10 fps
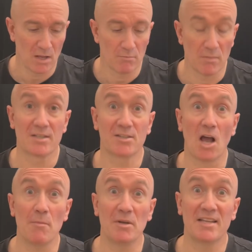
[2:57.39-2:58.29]
But
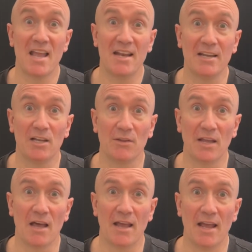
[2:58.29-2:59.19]
Simon Kennedy, on the
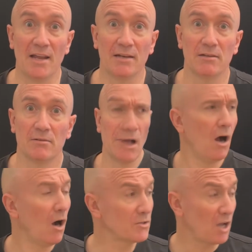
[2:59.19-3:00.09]
other hand,
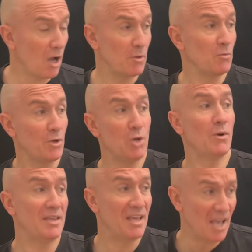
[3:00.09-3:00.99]
Oh, Simon, were you
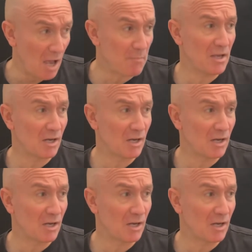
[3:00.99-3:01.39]
at the Epping